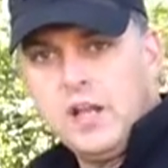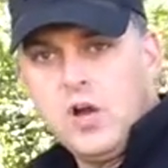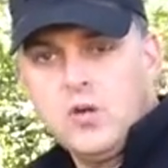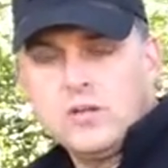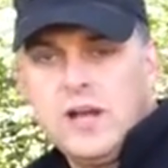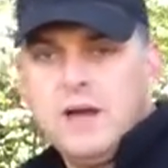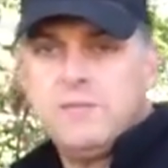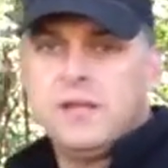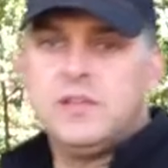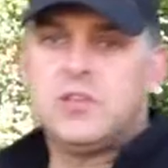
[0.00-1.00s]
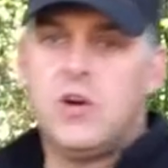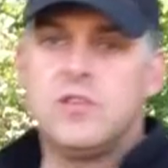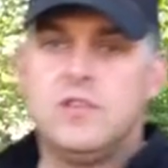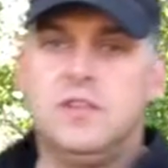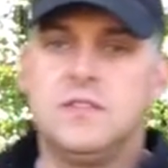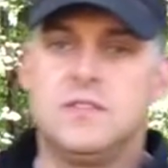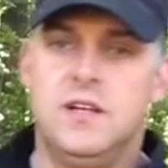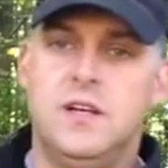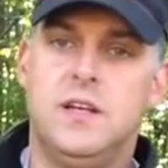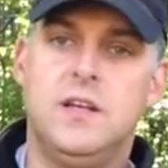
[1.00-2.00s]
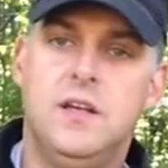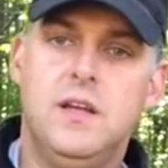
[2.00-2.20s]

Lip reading: a long time to get charged in the sun,